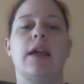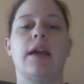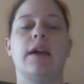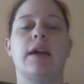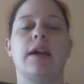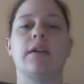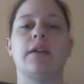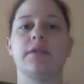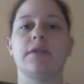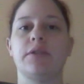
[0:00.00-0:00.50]

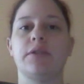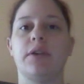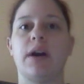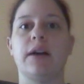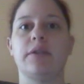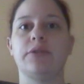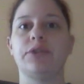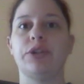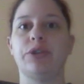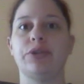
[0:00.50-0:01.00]
And also
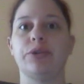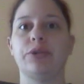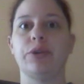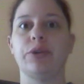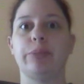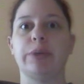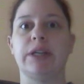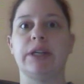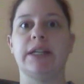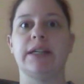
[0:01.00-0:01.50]
how to
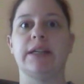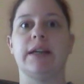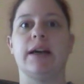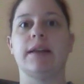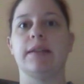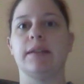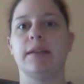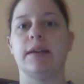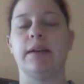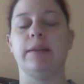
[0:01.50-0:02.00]
open an
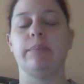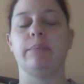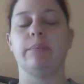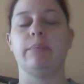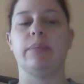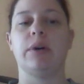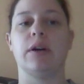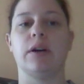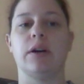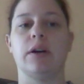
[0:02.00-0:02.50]
online
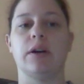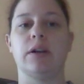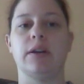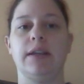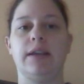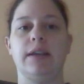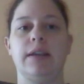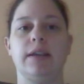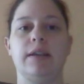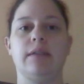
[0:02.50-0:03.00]

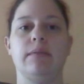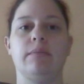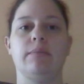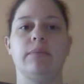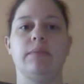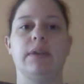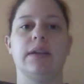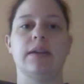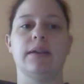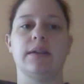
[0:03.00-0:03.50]
party
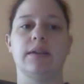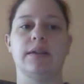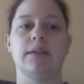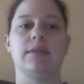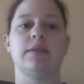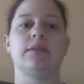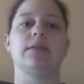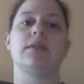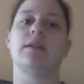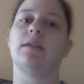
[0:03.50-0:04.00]

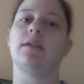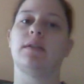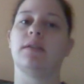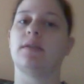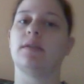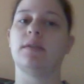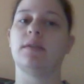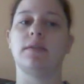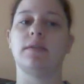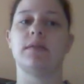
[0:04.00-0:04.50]
because
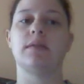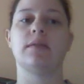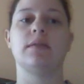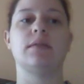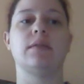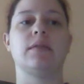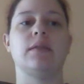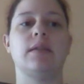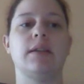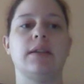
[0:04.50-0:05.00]

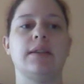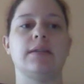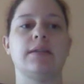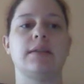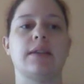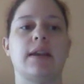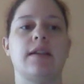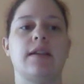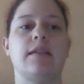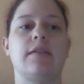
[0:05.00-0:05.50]
it's
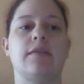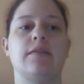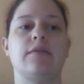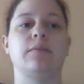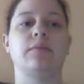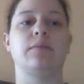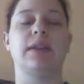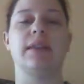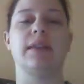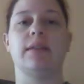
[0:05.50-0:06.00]
kind
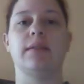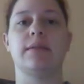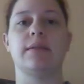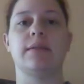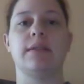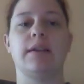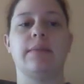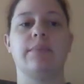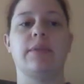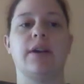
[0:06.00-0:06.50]
of within the
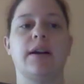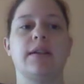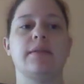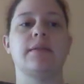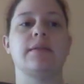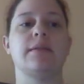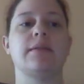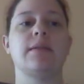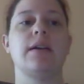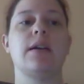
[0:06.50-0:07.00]
same
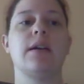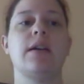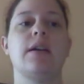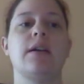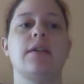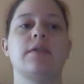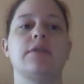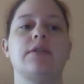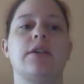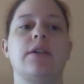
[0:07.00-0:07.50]
process.
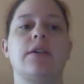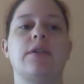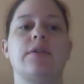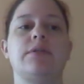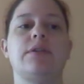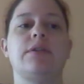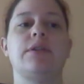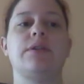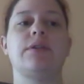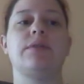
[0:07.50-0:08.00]

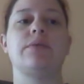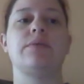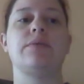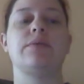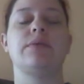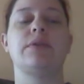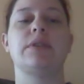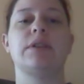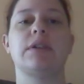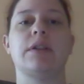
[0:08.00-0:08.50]
So to
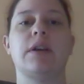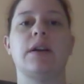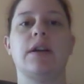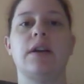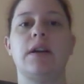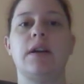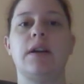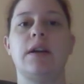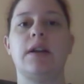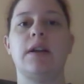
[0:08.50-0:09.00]

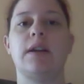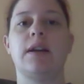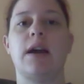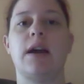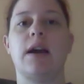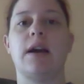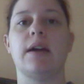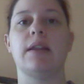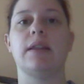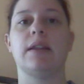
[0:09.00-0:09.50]
start an
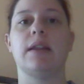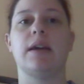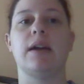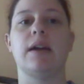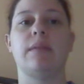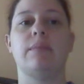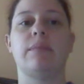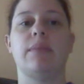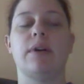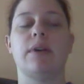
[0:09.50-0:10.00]

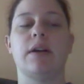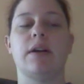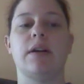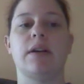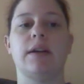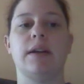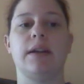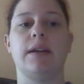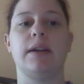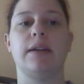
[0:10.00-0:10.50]
online
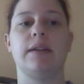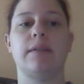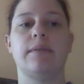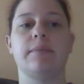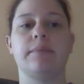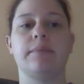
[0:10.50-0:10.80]
party,